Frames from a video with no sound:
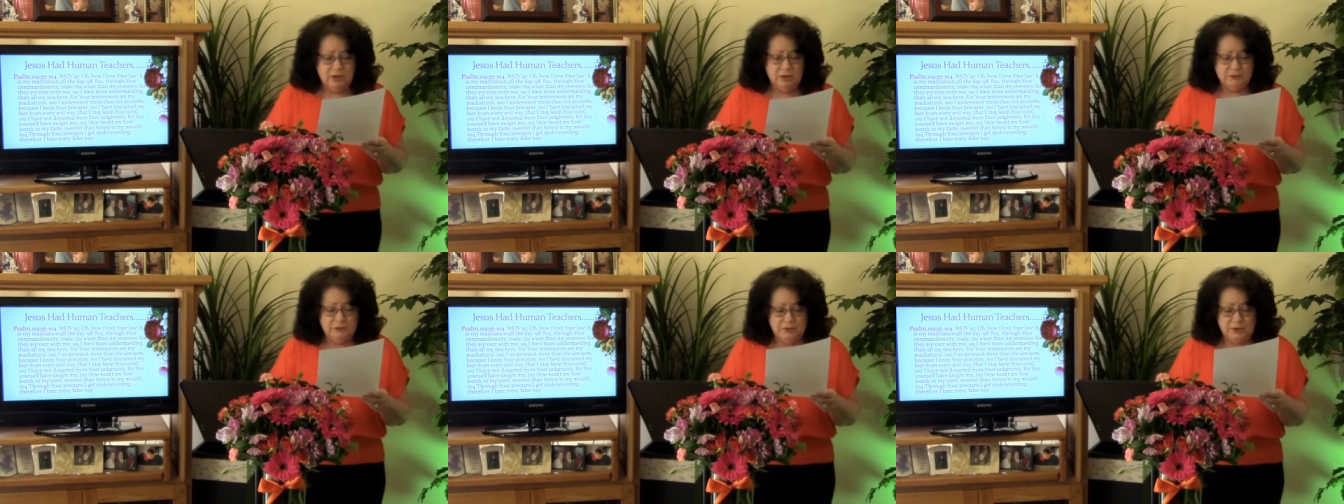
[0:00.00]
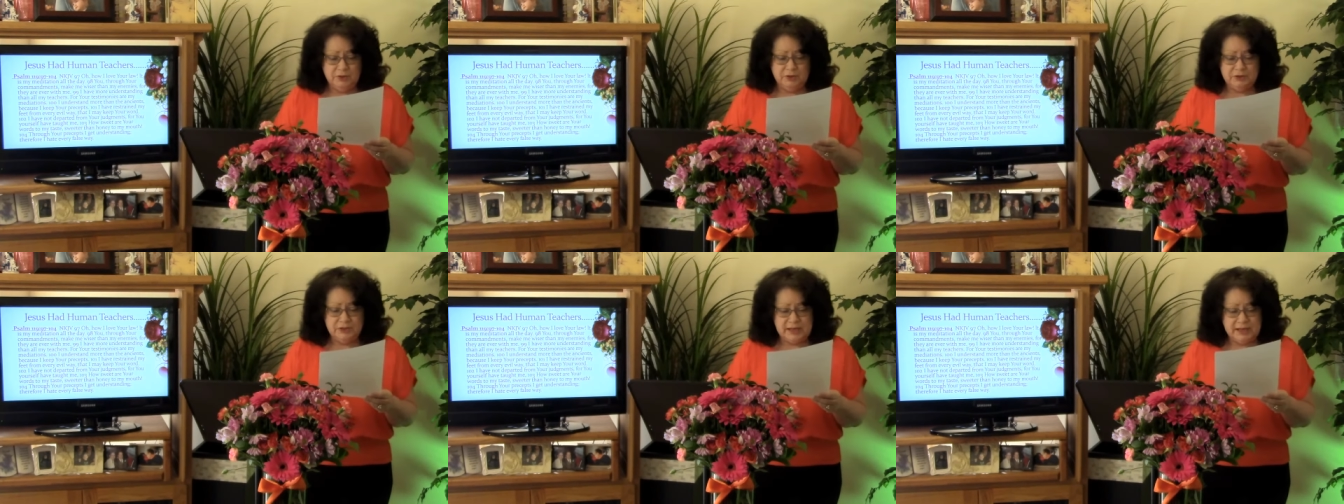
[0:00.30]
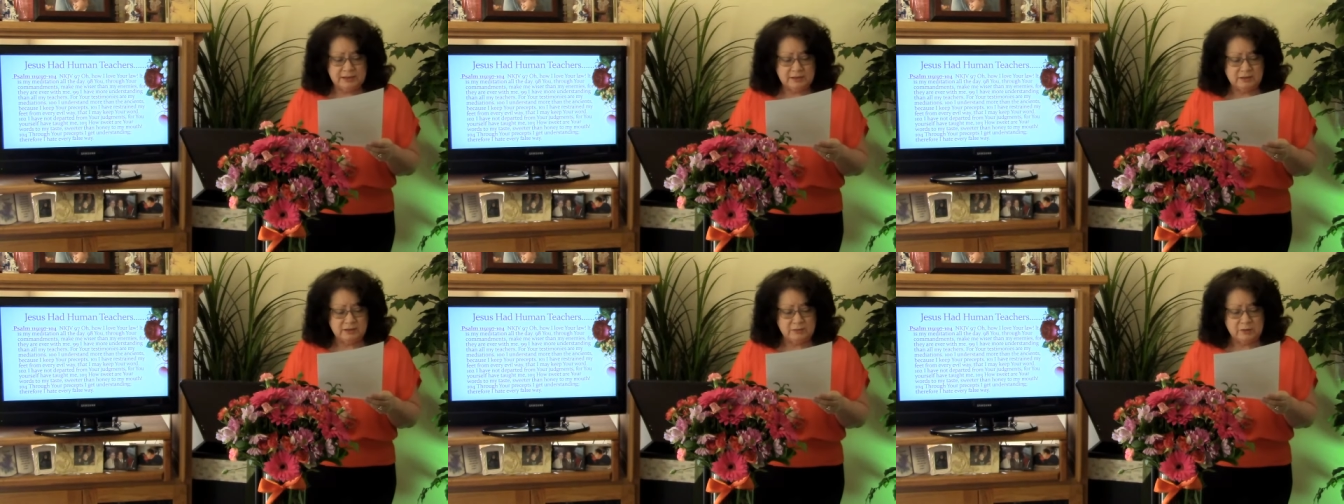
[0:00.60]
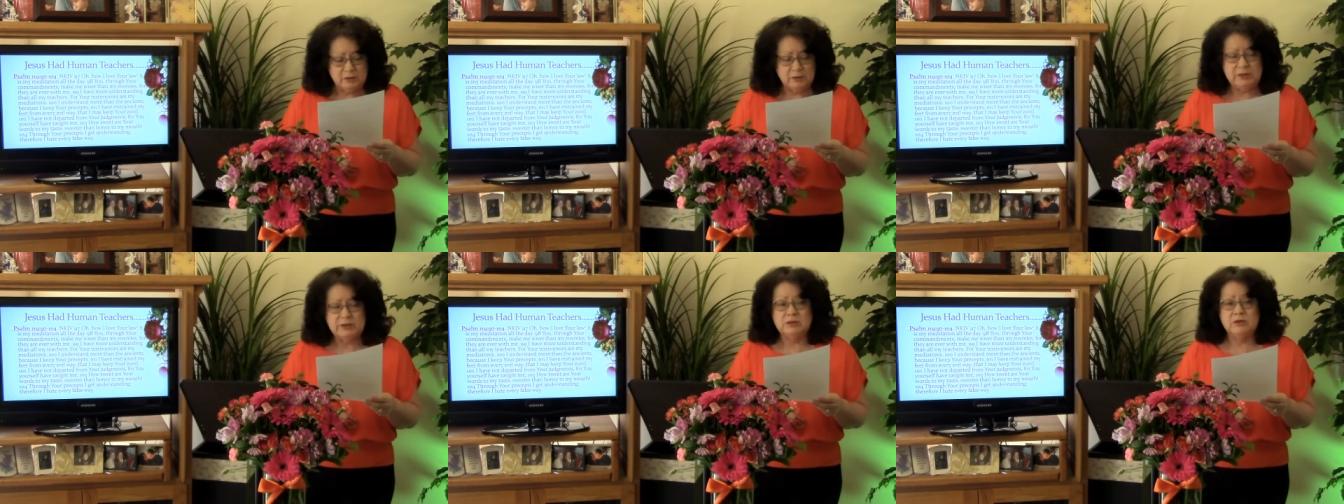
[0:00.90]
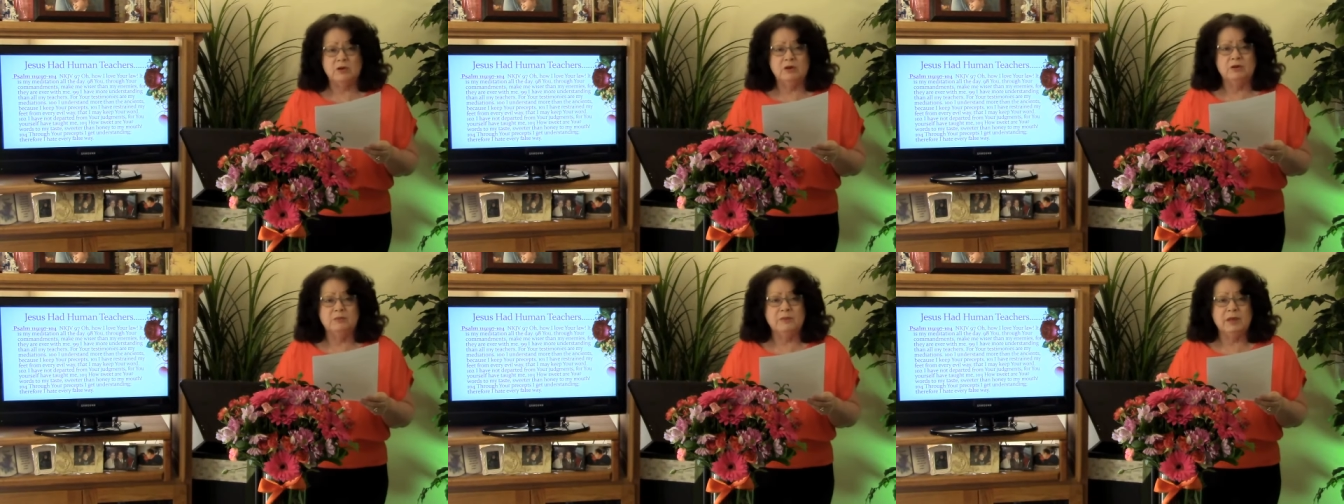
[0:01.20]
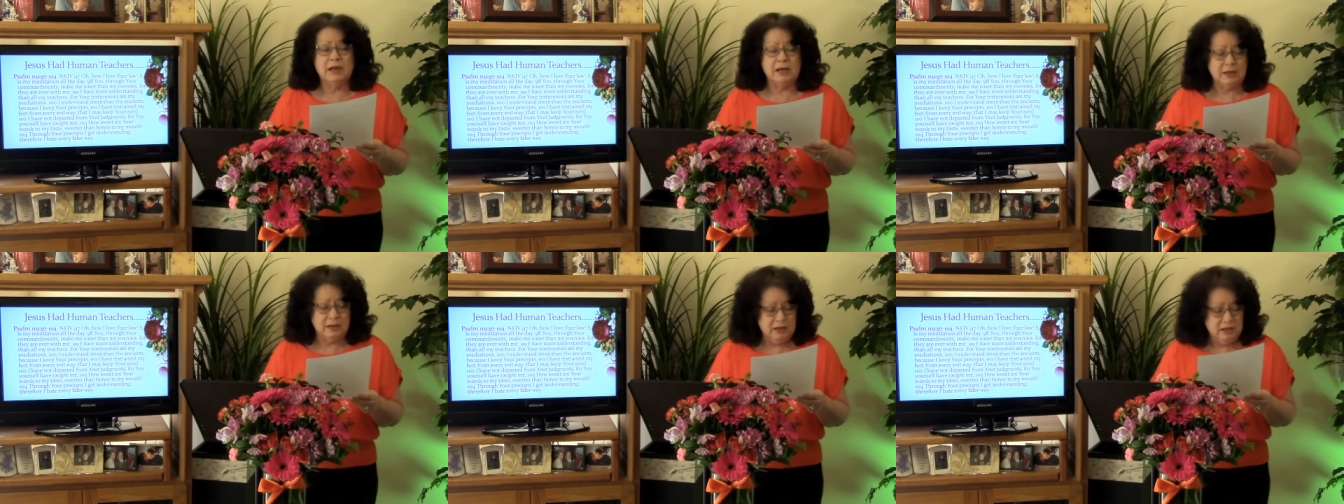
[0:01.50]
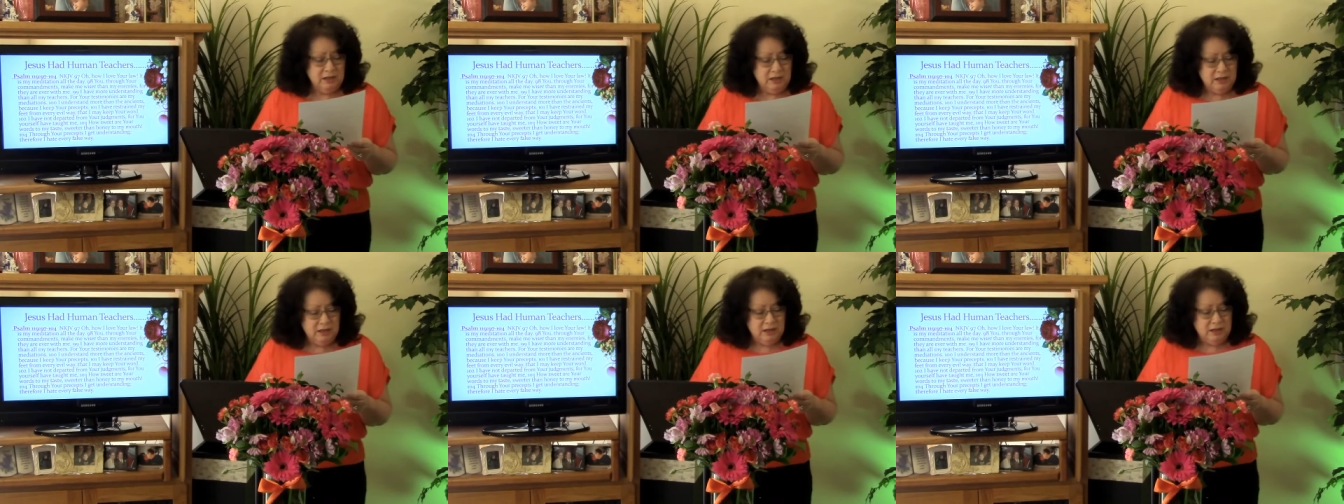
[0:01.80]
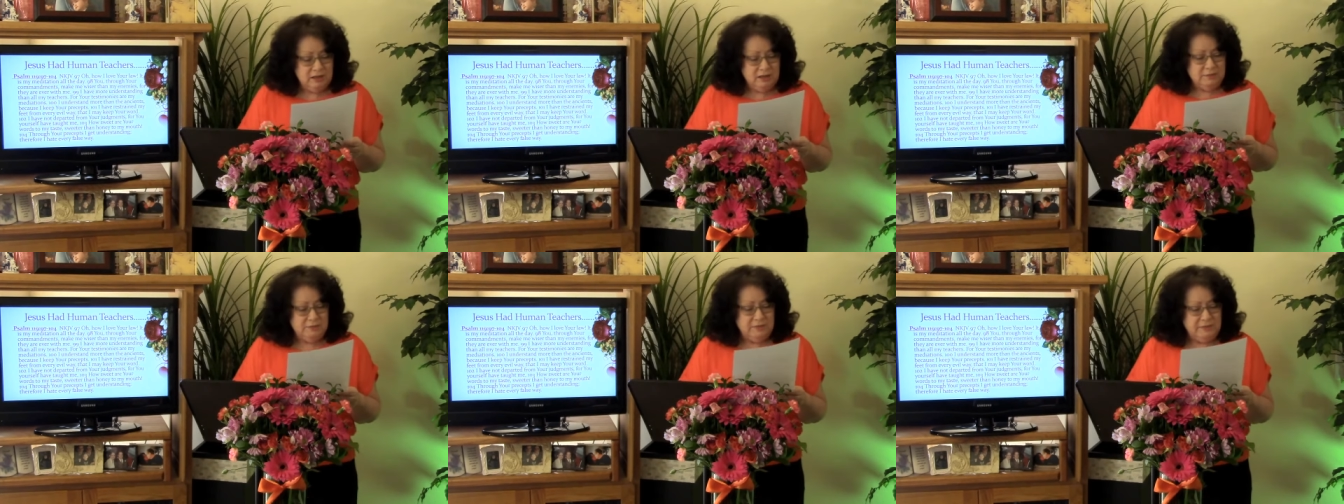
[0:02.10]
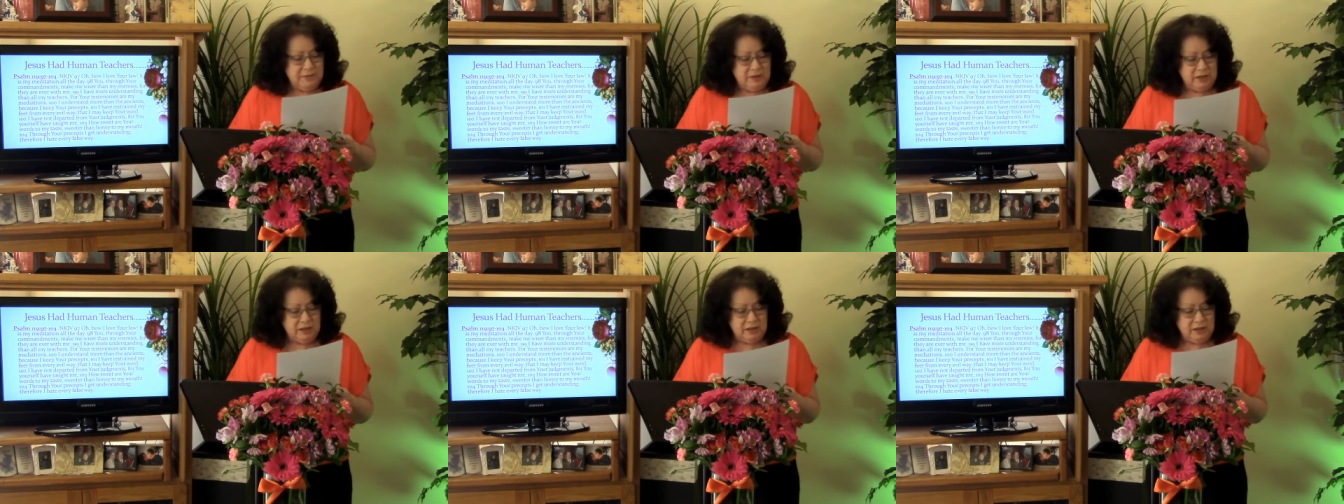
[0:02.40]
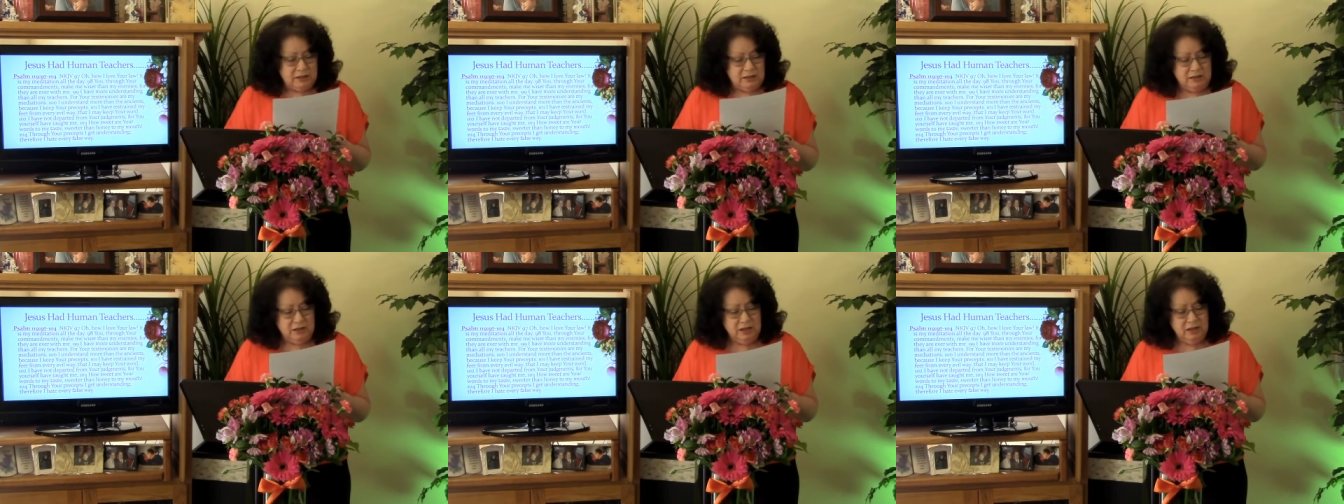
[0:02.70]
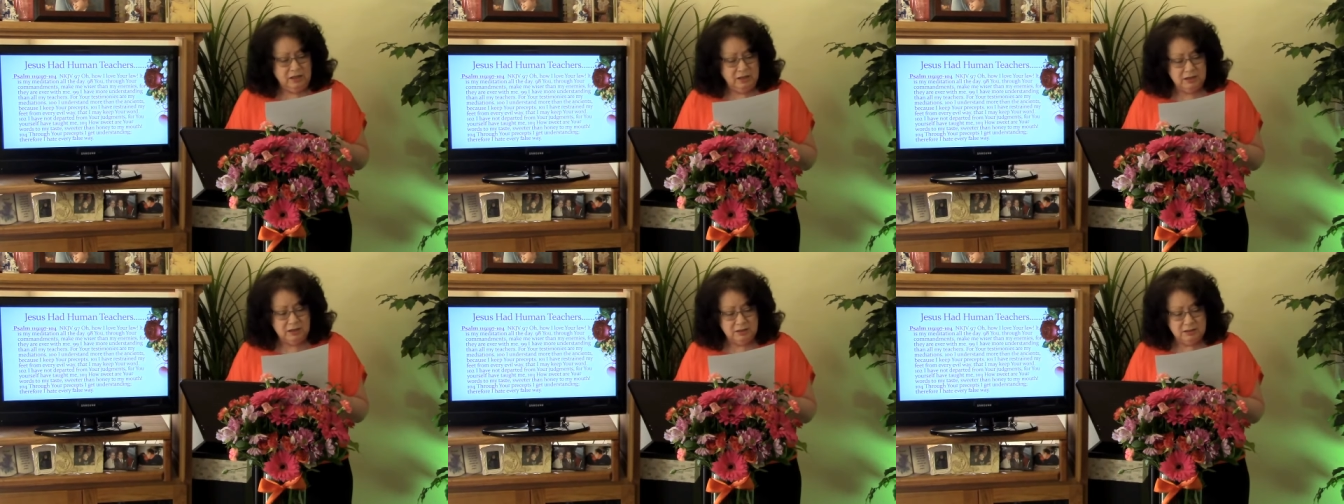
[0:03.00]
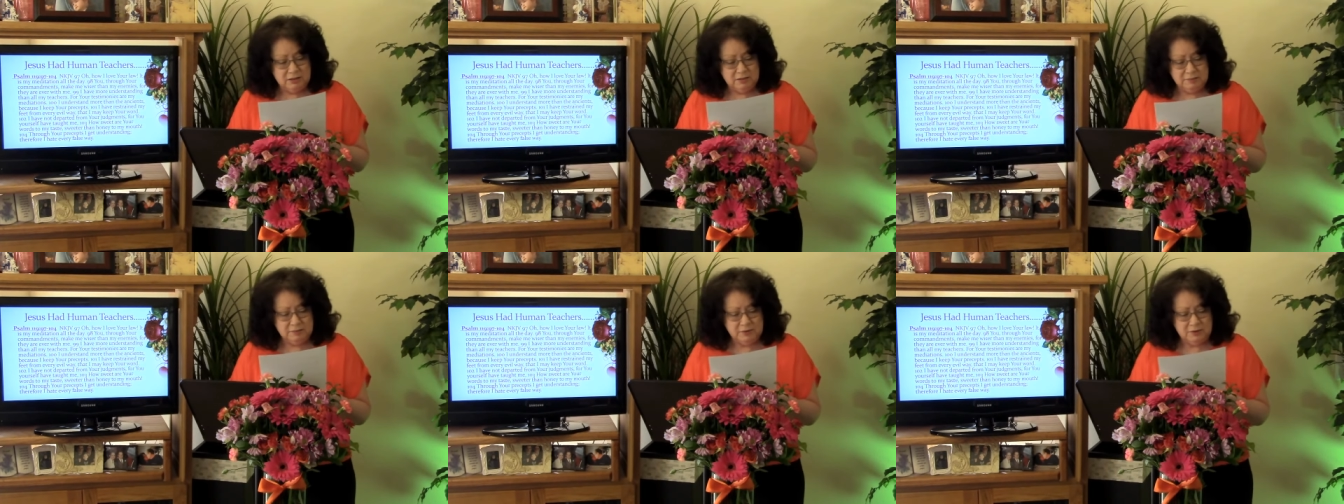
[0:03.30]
for your testimonies are my uh,